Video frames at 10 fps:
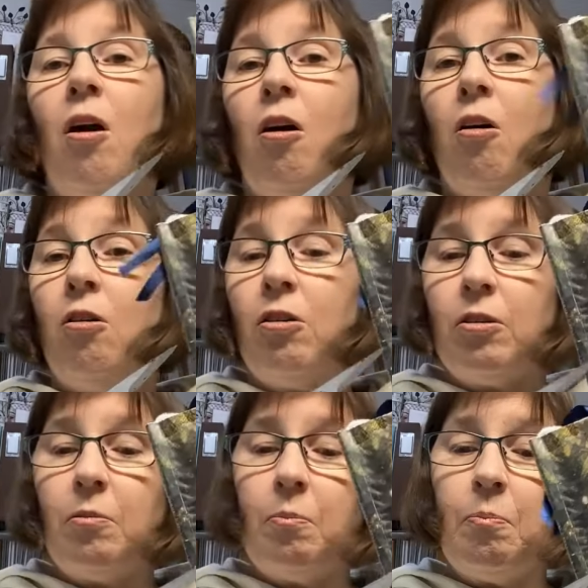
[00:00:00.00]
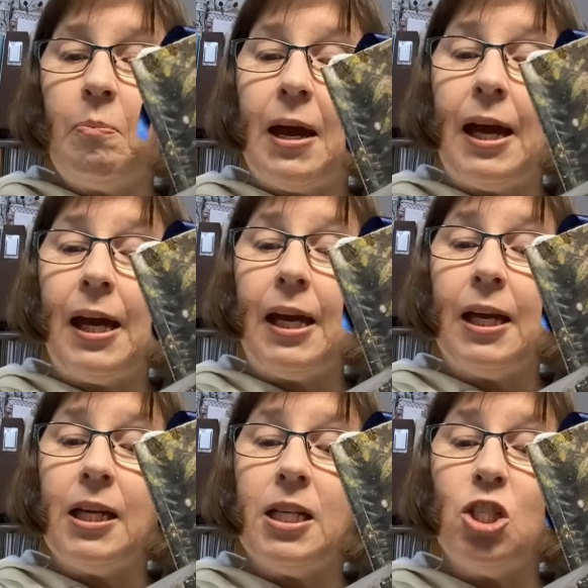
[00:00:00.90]
on
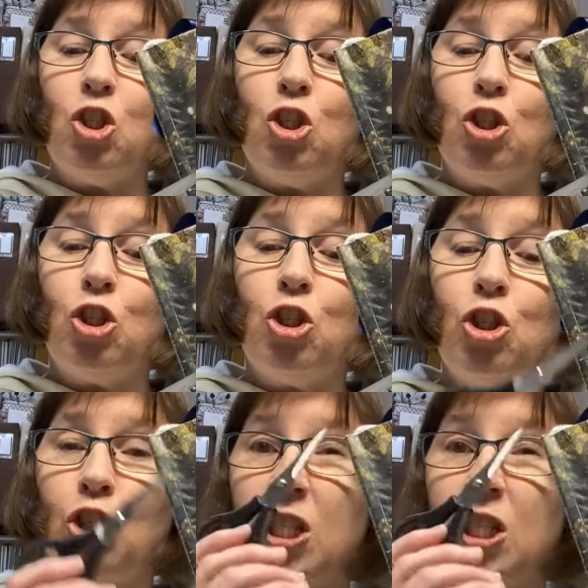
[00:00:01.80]
page